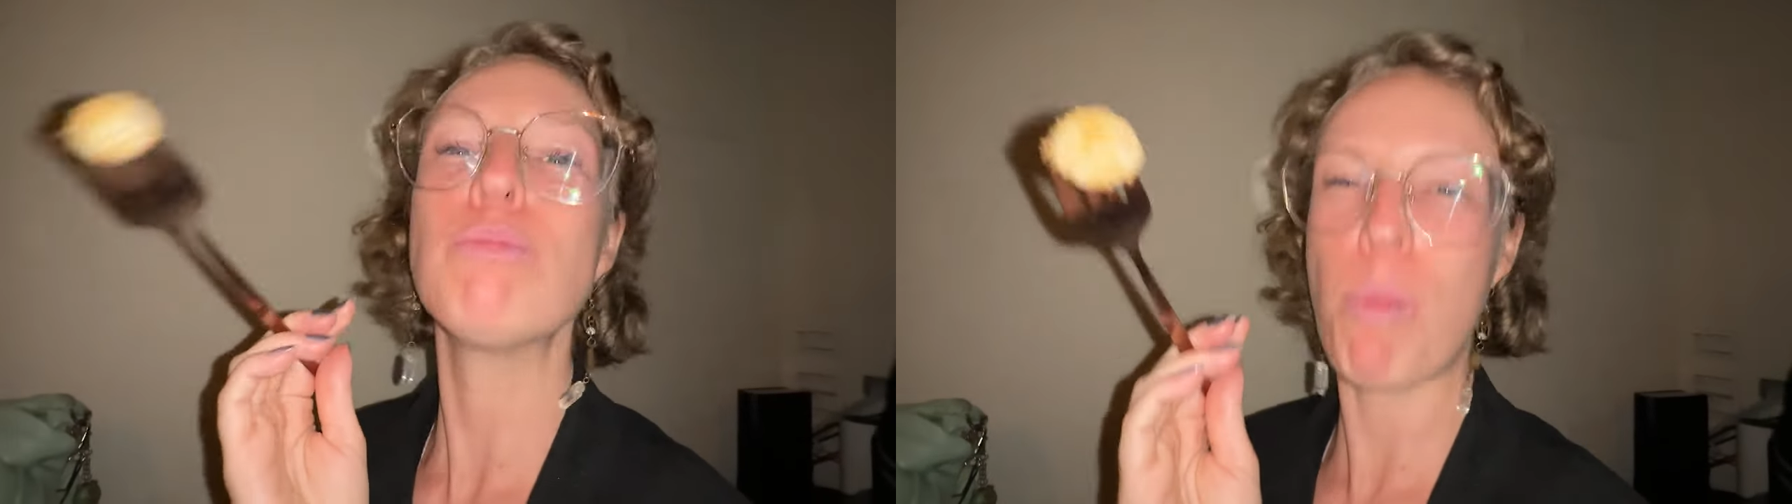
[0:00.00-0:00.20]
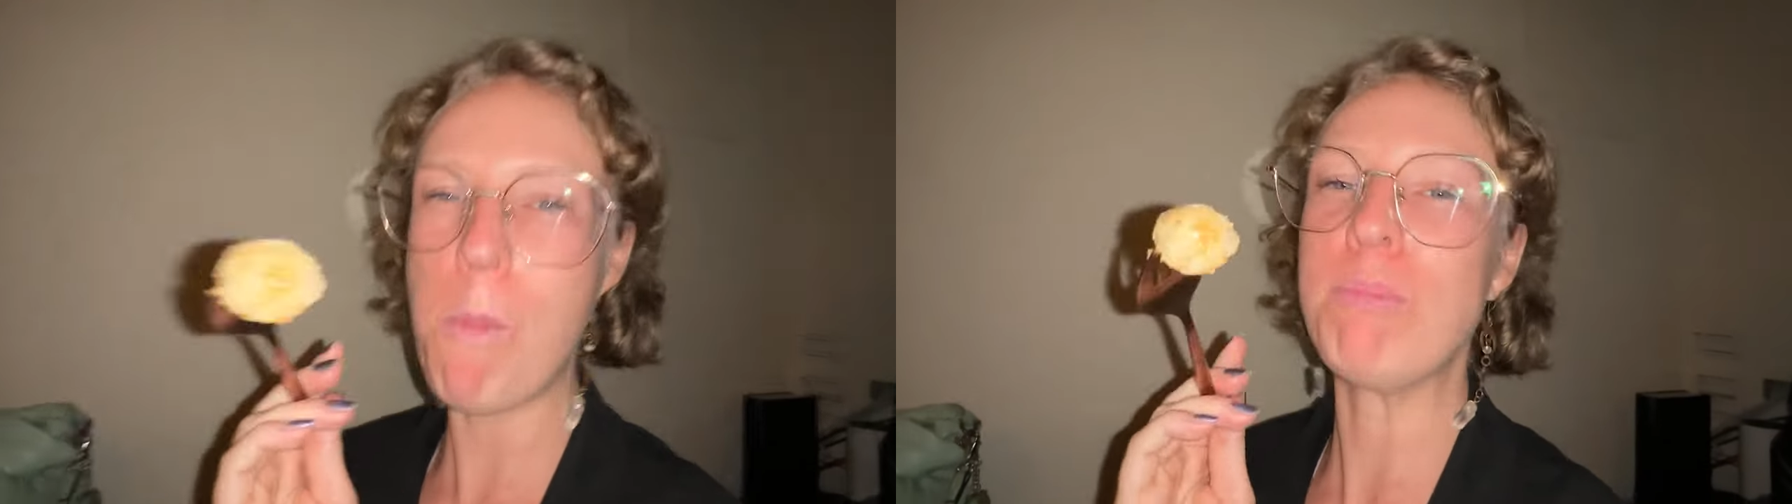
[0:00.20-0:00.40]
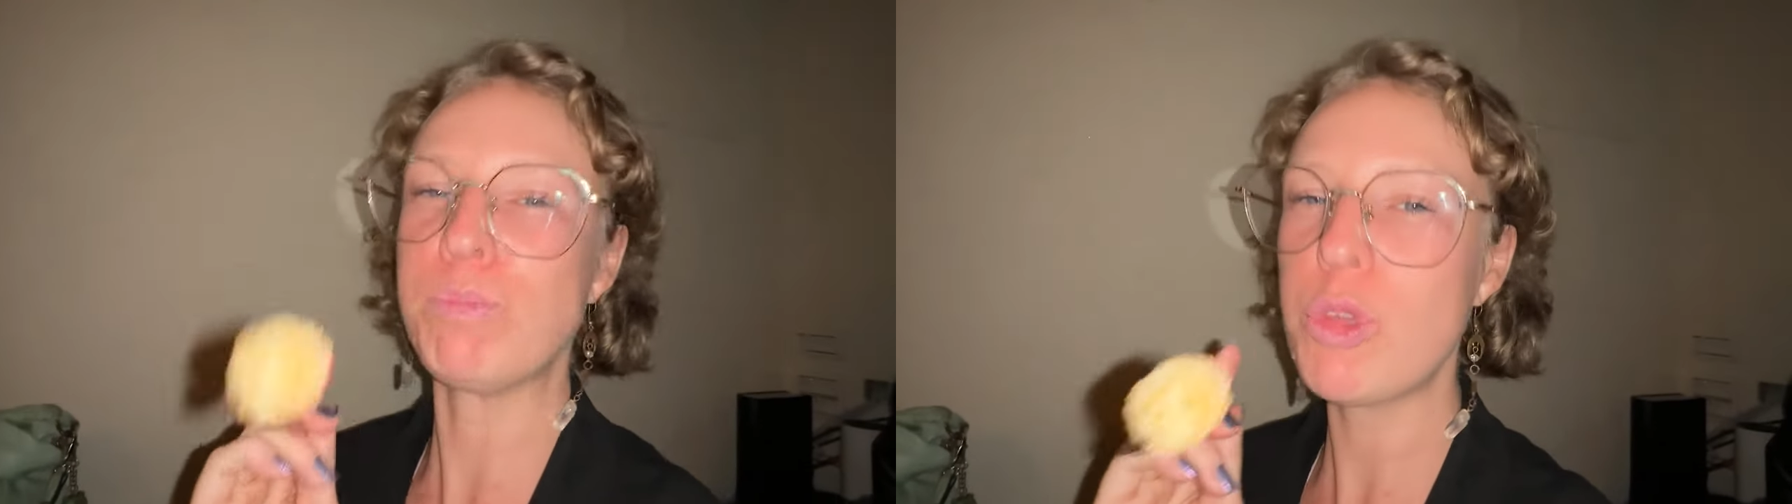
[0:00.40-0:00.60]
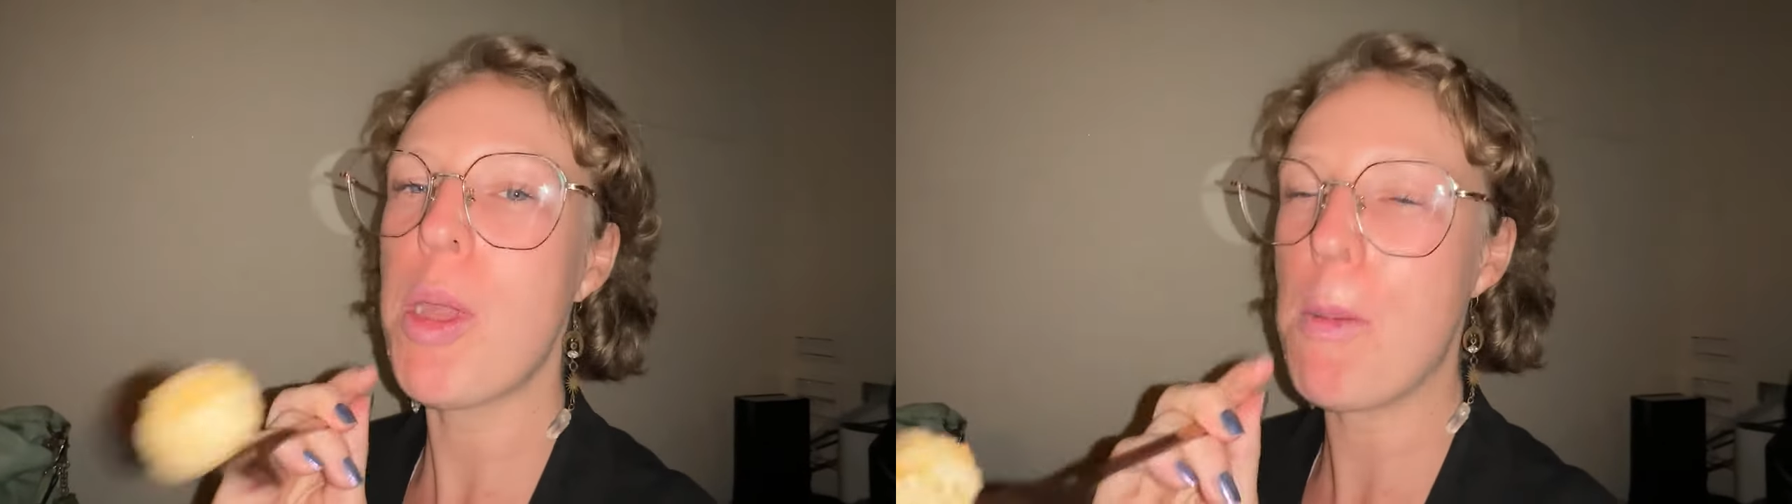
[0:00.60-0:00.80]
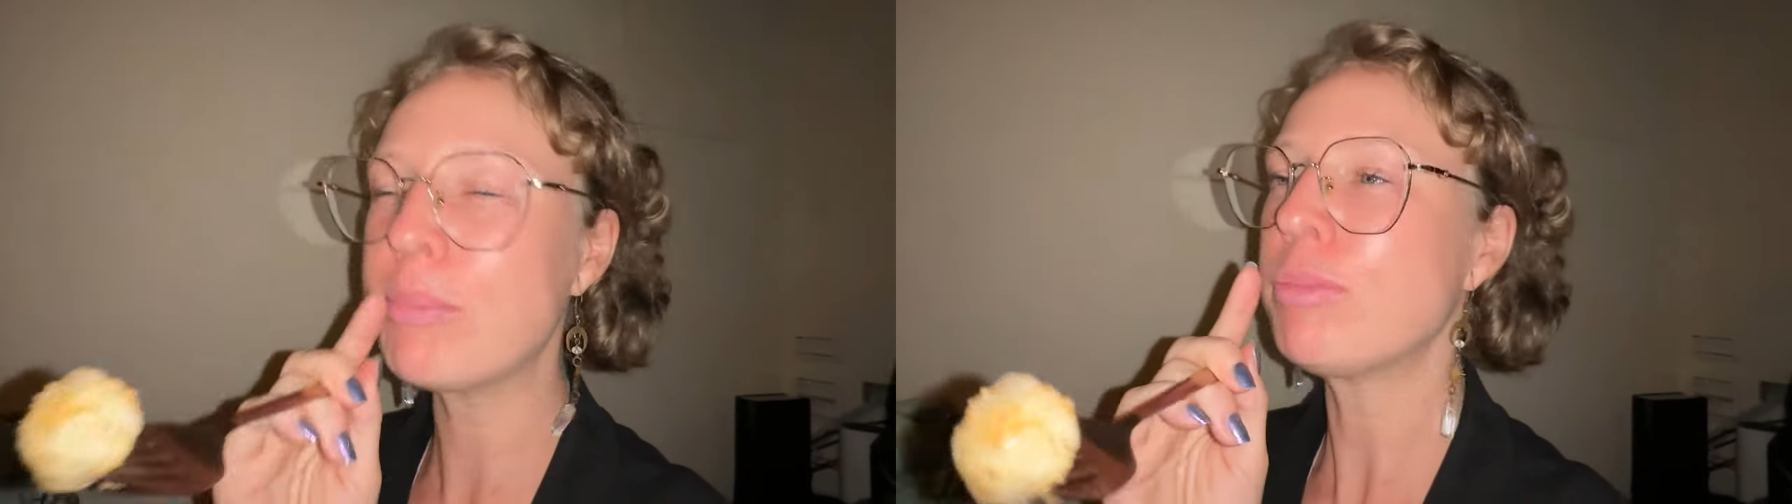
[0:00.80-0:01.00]

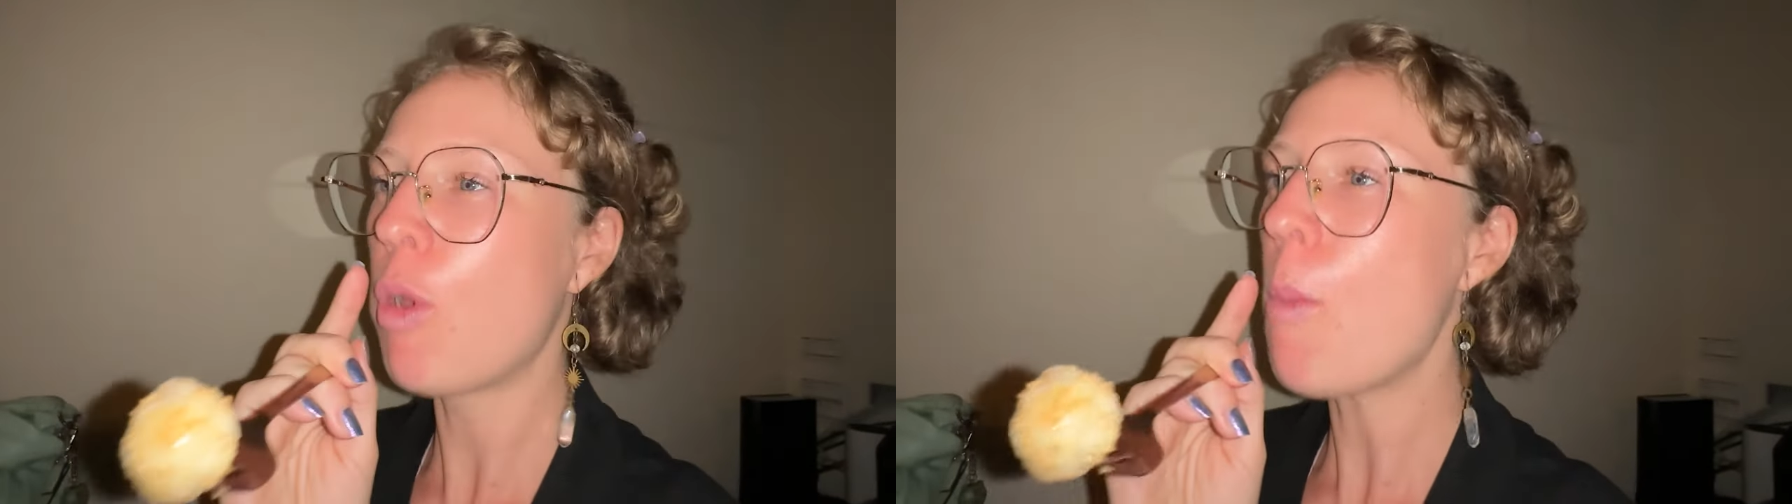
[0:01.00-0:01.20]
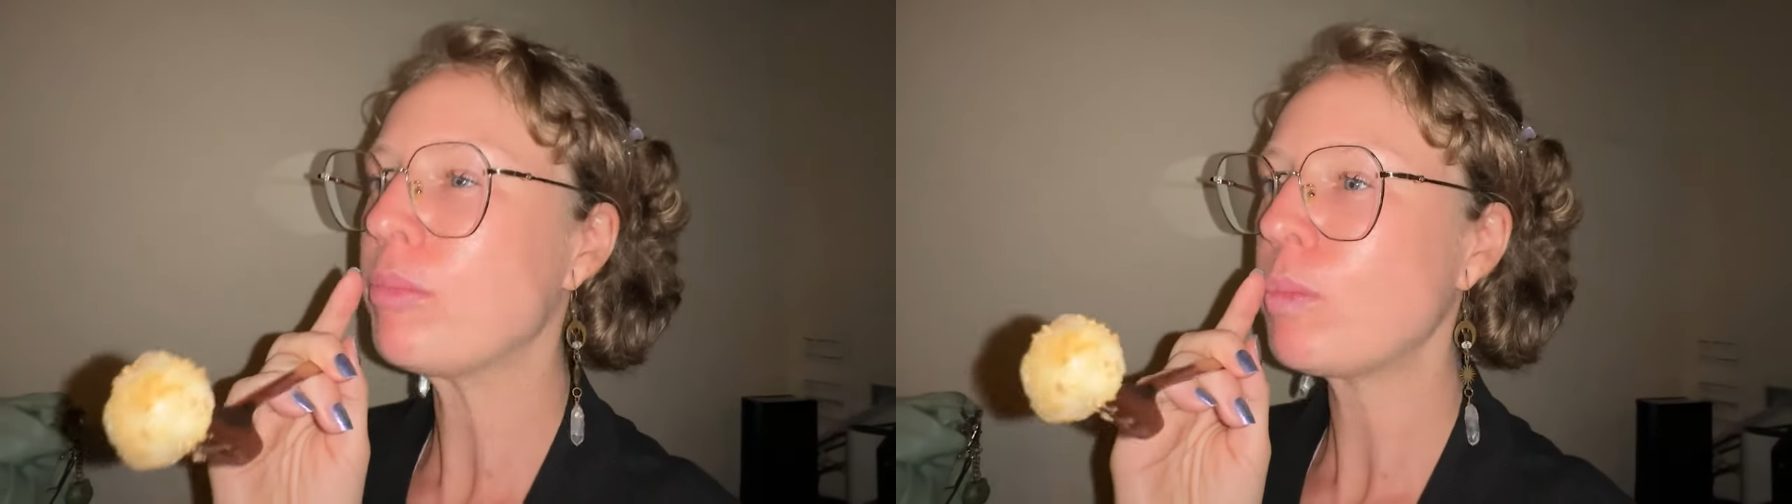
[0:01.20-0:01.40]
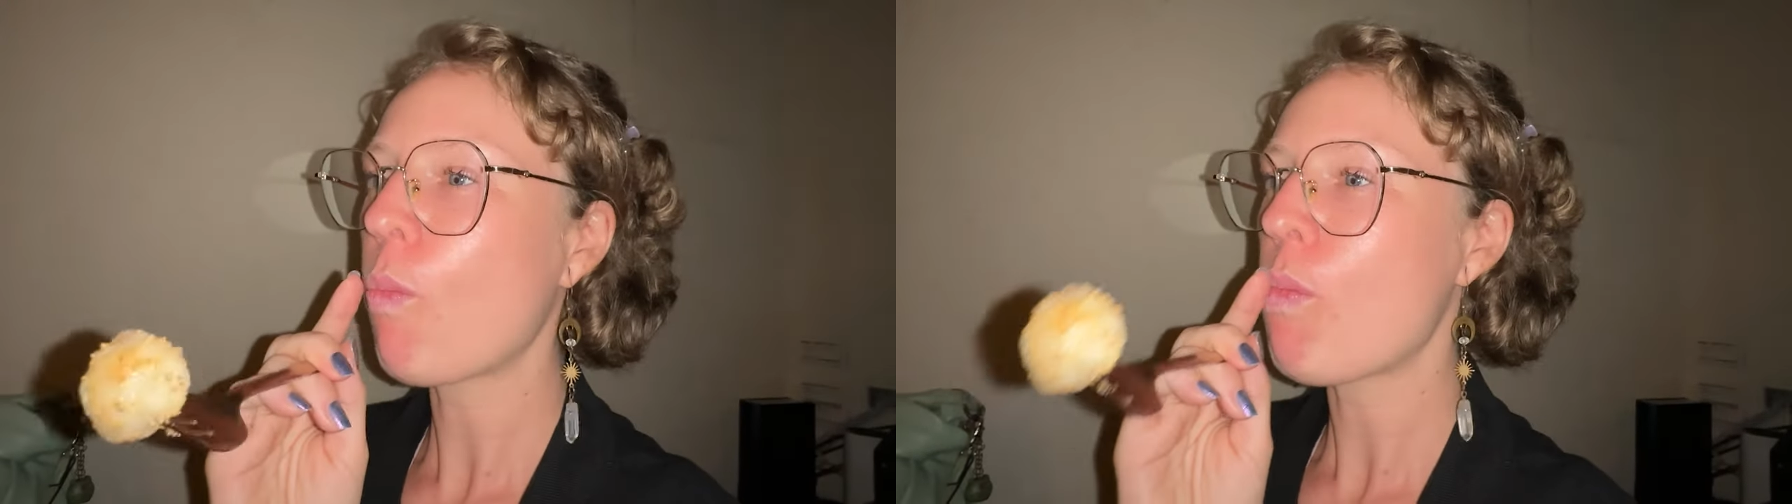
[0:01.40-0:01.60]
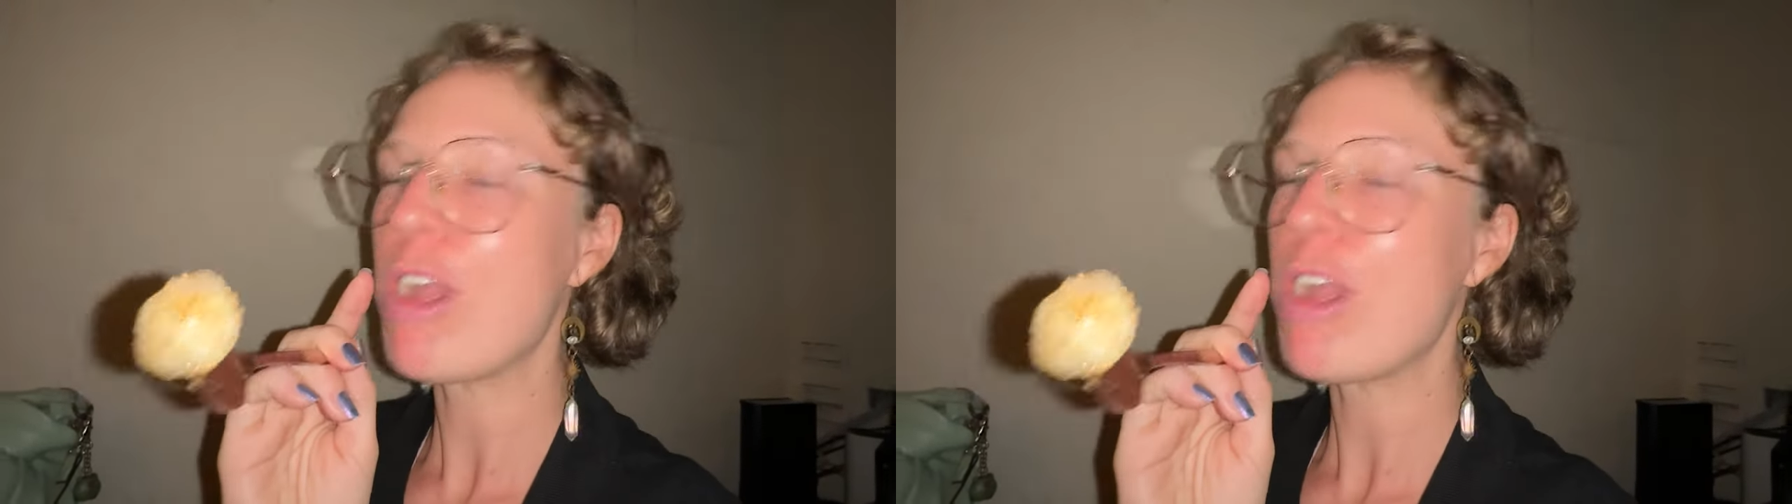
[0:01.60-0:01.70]
Yeah.